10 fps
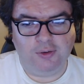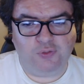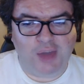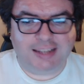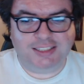
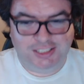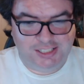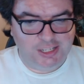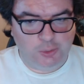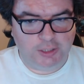fantasy
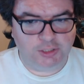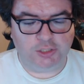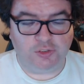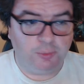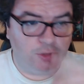sequences
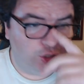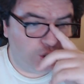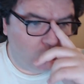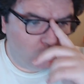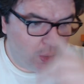from the
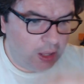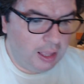show,